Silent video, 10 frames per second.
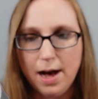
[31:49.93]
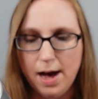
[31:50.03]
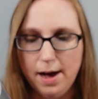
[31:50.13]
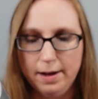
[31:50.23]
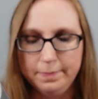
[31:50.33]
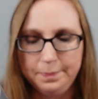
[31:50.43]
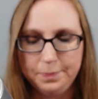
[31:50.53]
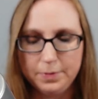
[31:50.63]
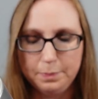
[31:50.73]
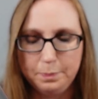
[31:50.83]
um,
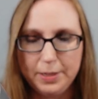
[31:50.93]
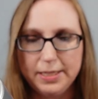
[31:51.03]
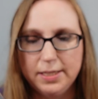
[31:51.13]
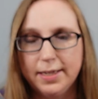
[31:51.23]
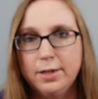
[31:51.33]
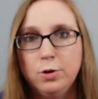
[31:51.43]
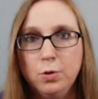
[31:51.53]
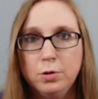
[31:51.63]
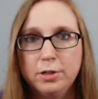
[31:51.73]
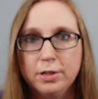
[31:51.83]
but it's like an
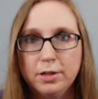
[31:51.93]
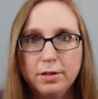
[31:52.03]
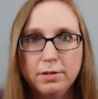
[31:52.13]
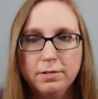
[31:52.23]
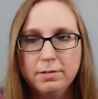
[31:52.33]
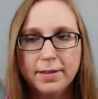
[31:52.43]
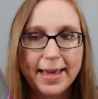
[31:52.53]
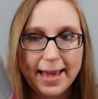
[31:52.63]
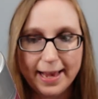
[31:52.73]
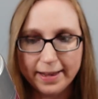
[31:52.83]
older
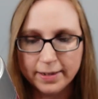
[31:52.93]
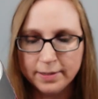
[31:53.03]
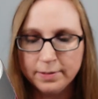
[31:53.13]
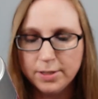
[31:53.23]
can.